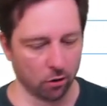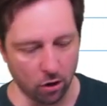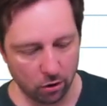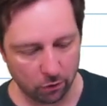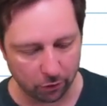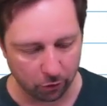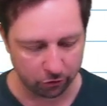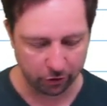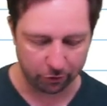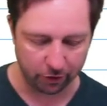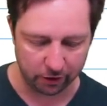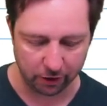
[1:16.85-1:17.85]
all of those
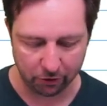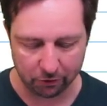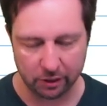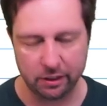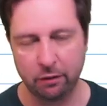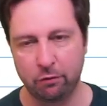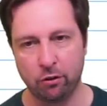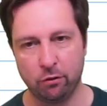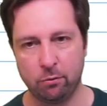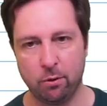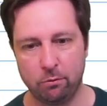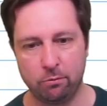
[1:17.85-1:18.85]
different derivatives
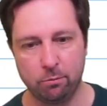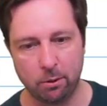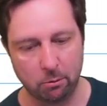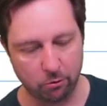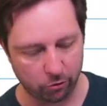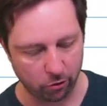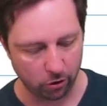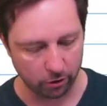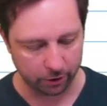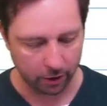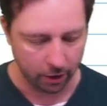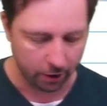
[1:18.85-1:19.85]
of what was
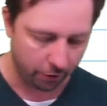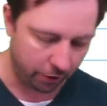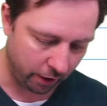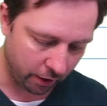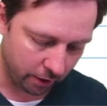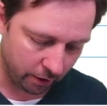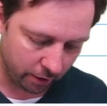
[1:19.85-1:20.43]
called the